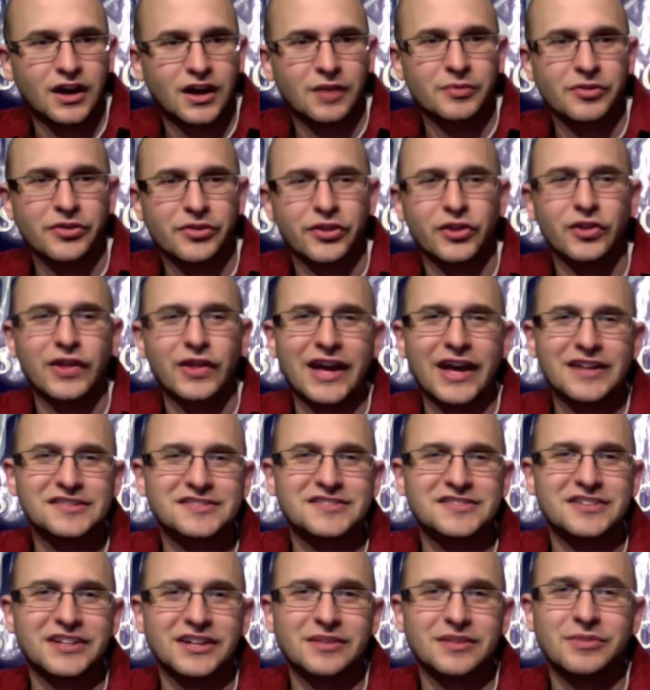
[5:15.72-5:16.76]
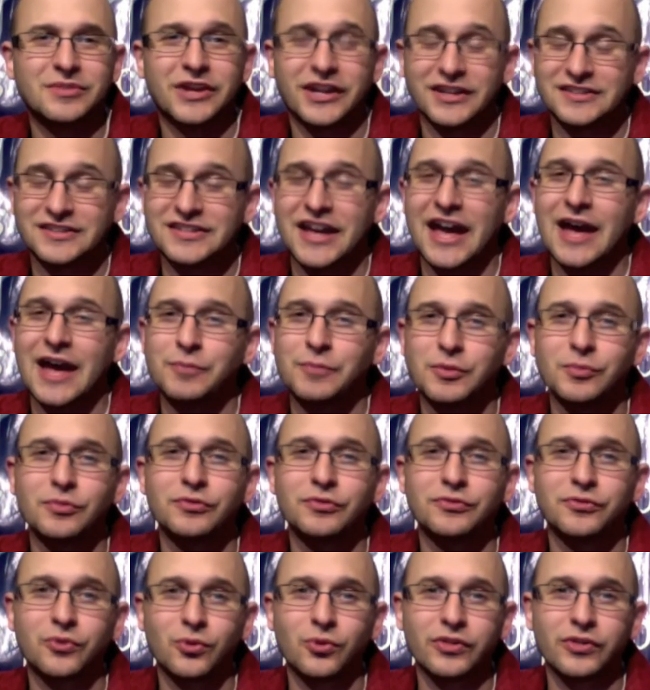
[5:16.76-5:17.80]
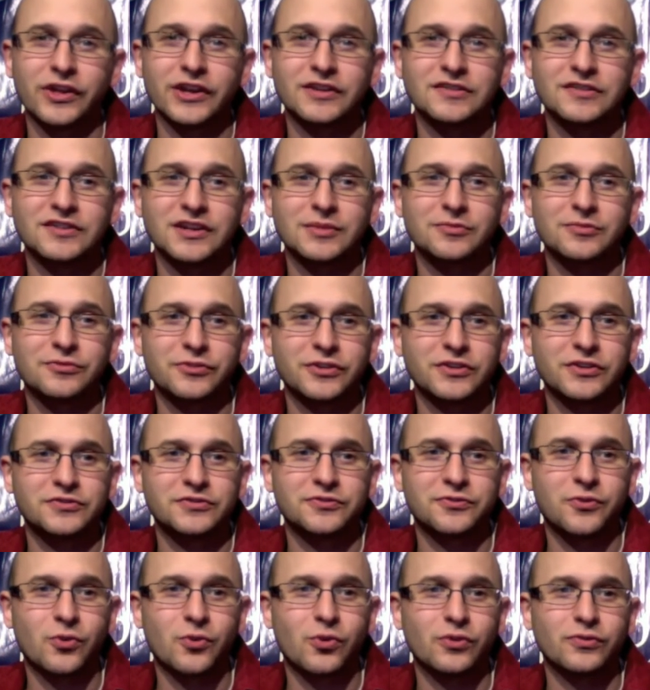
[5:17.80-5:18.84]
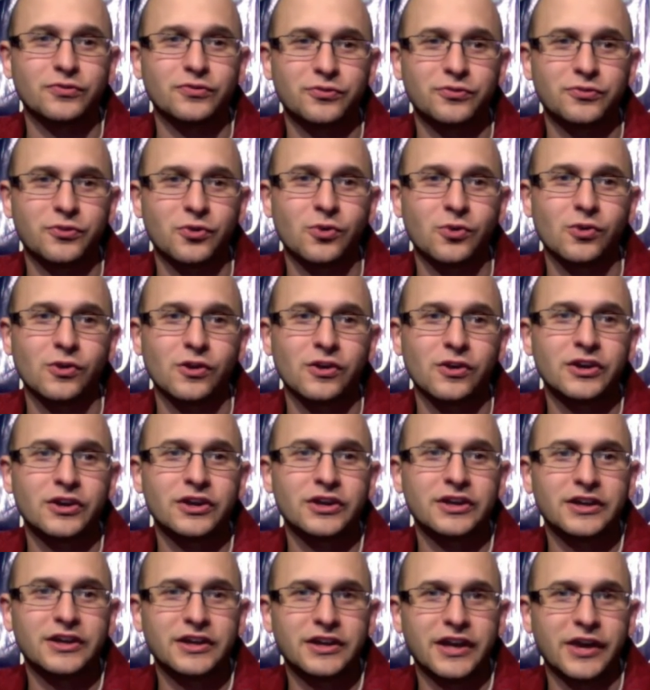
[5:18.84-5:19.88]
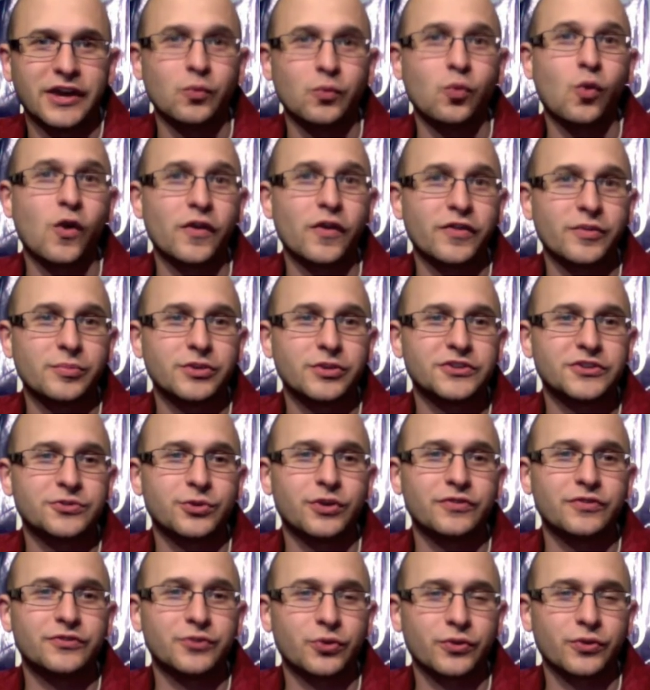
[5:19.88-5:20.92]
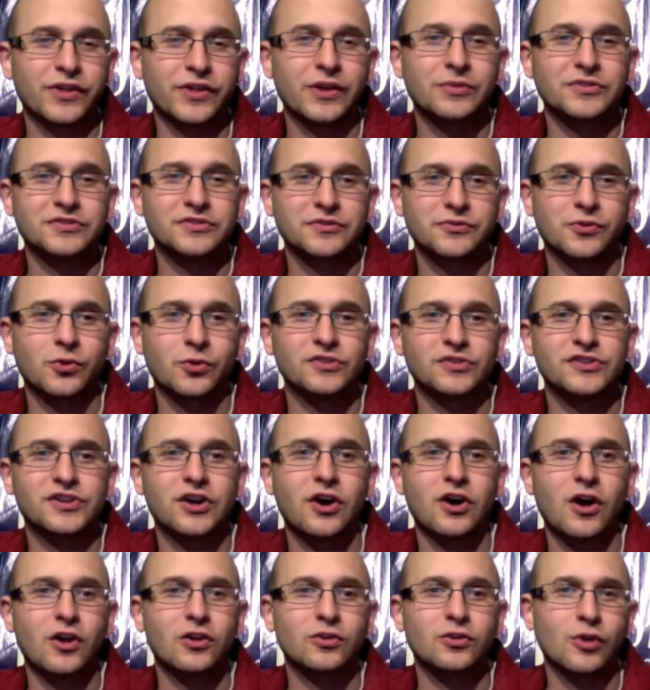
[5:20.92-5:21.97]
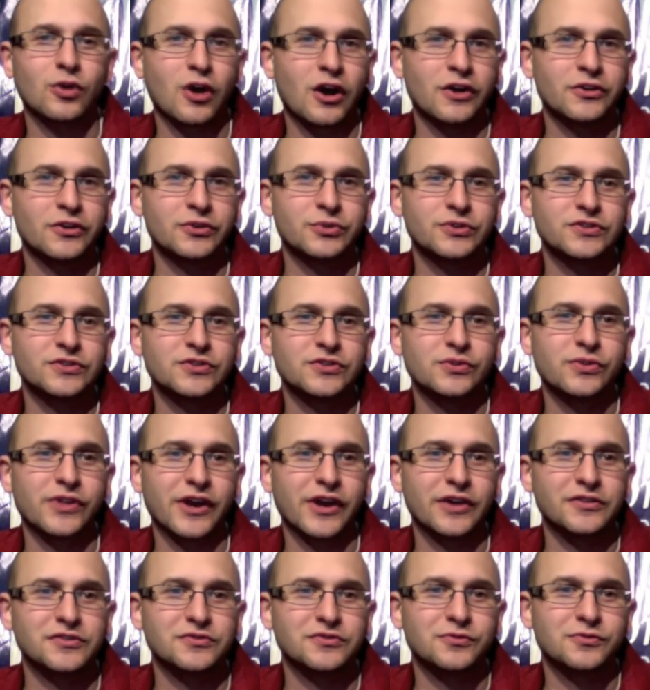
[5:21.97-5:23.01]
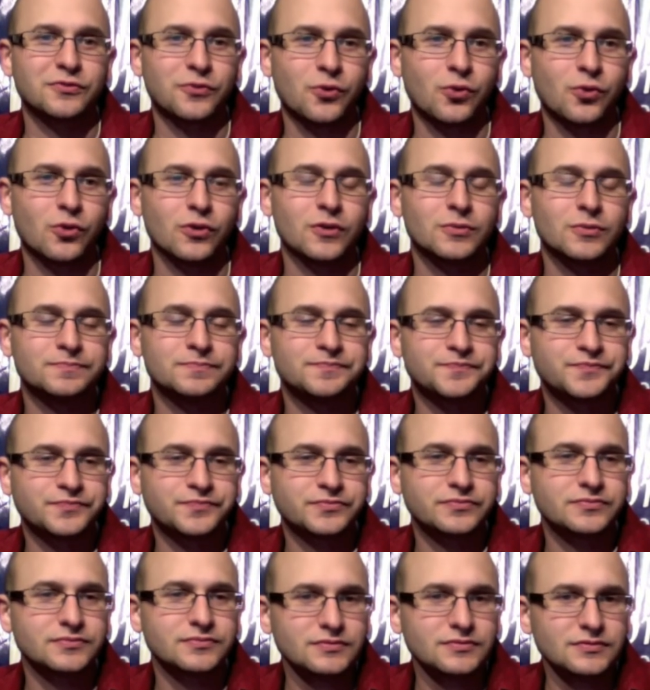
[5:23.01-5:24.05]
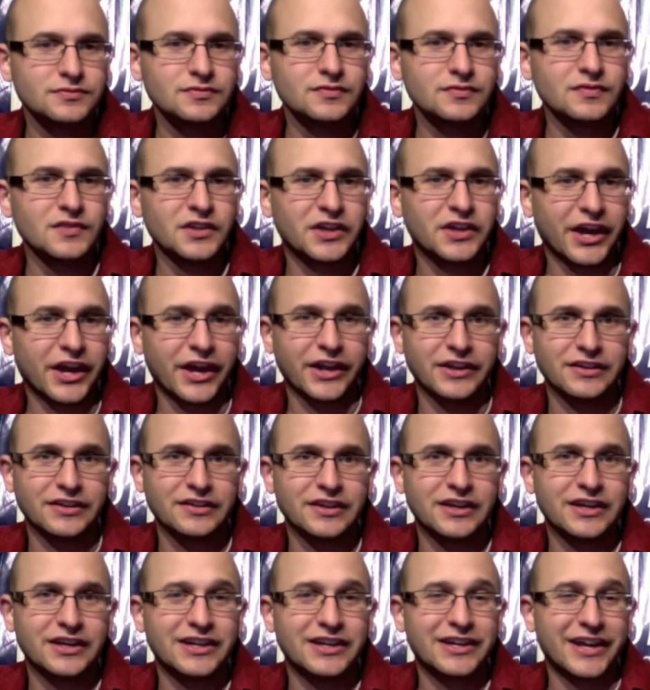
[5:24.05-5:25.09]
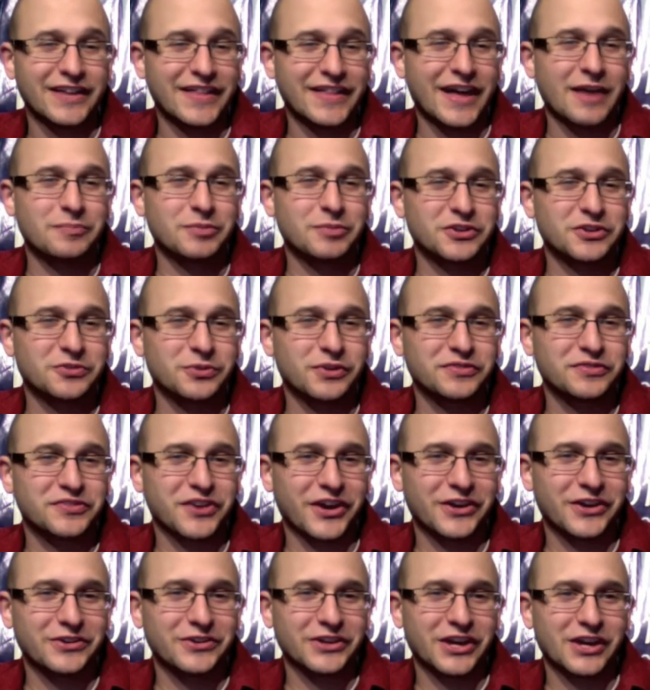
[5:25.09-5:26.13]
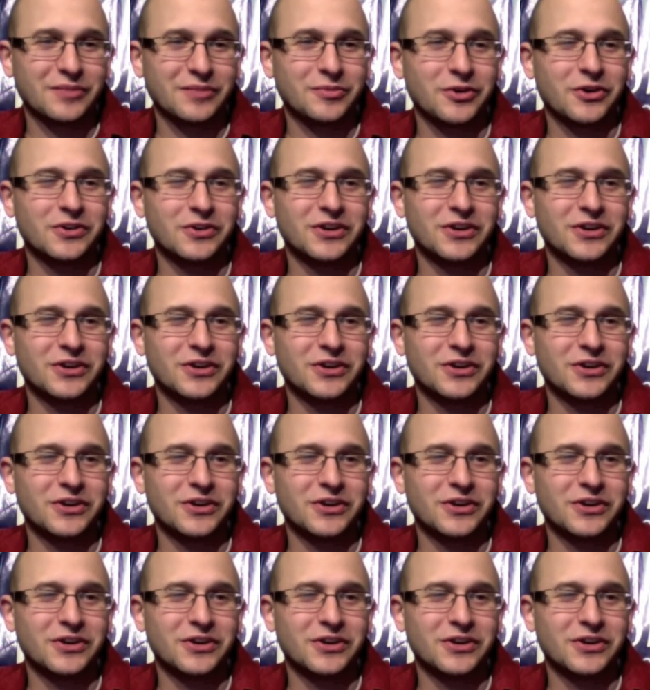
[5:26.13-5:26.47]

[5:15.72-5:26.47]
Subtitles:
The last team, and it's happened before, that a team finished 4-4 and won the Big 12 North, that was, of course, Colorado in 2004. And in that Big 12 title game,